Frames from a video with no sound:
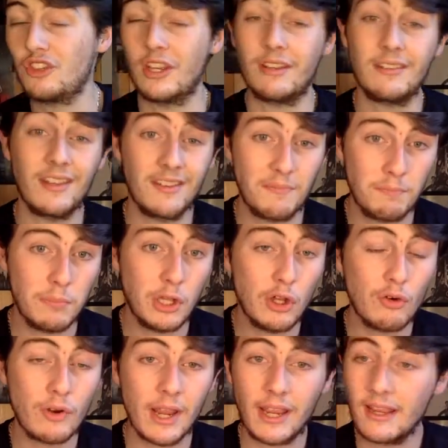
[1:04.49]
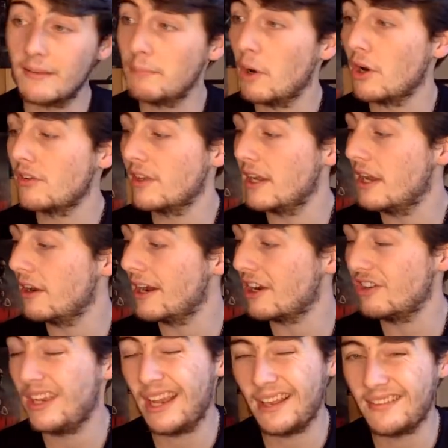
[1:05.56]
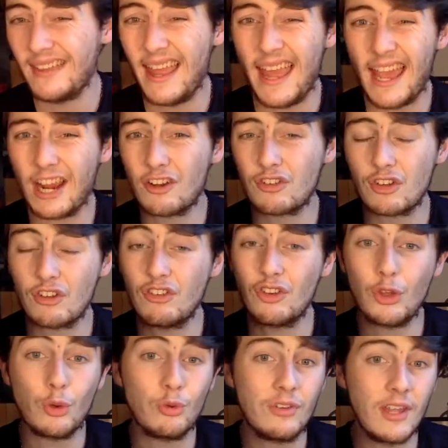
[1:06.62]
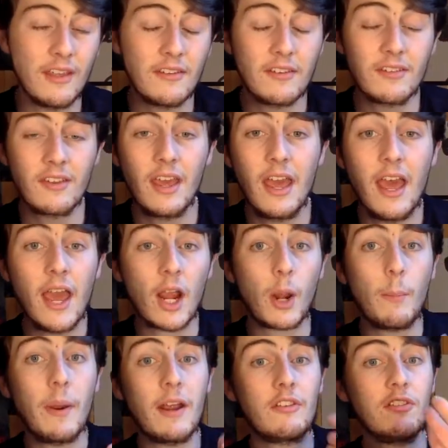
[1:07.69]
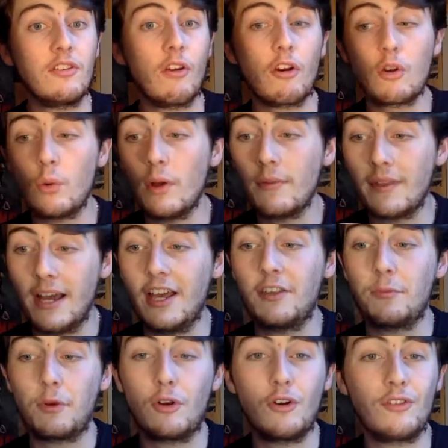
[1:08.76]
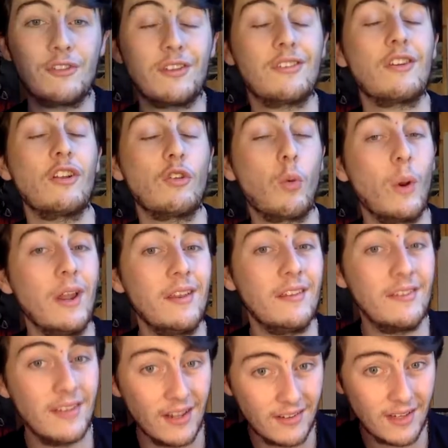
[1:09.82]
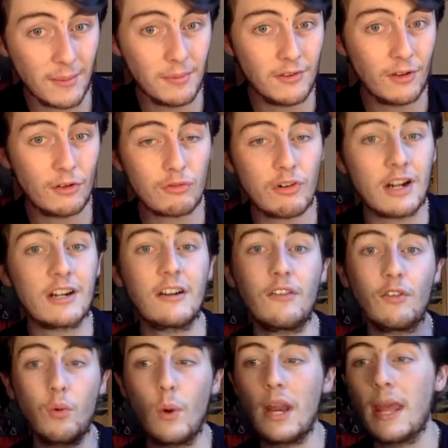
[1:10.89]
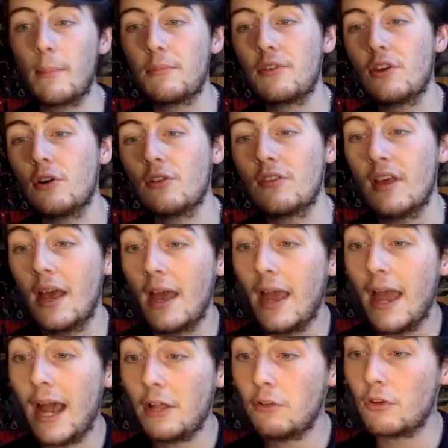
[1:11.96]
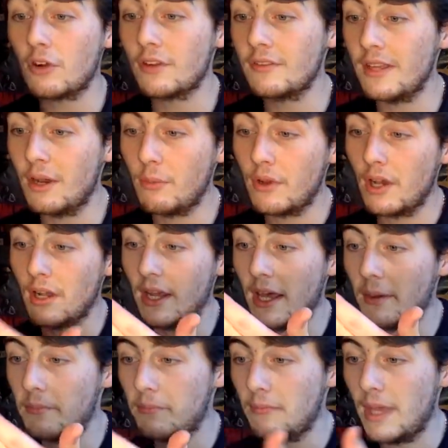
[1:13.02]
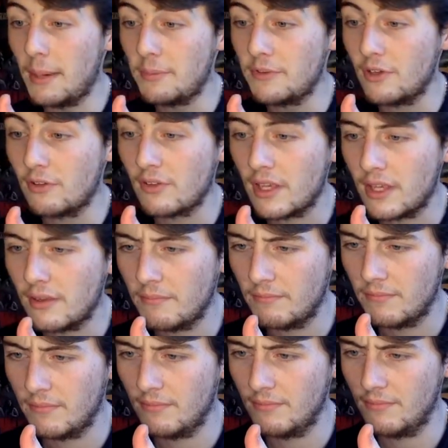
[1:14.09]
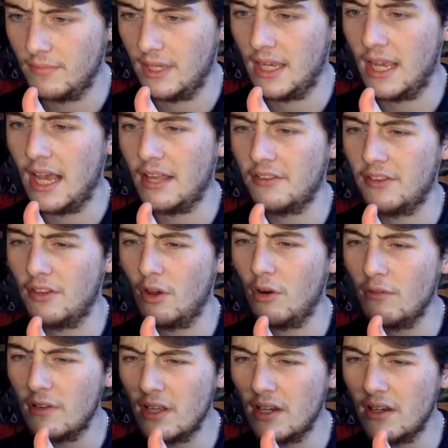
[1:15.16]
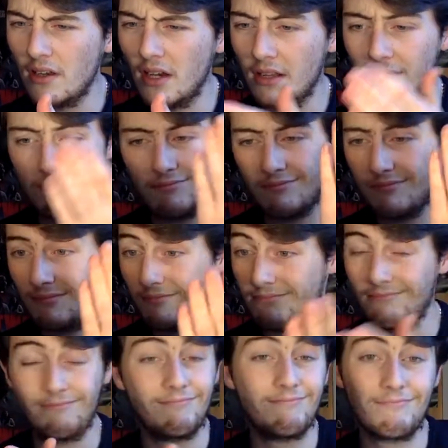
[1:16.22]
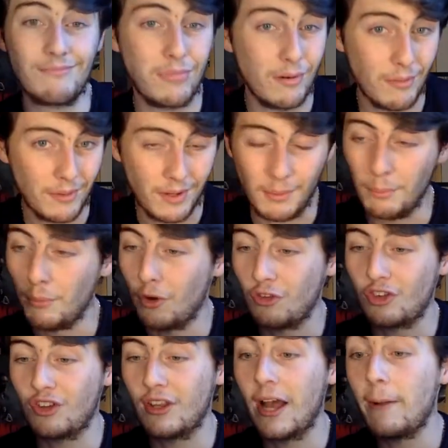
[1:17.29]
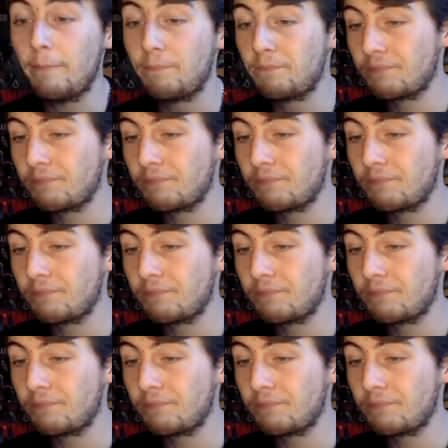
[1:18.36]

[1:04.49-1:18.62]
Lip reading: Get this Blu-ray box set here actually has an extra 2 discs compared to the other one. That is because this has got 26 episodes rather than 20 episodes. And other than that, we got episodes like Casanova. I probably butchered that.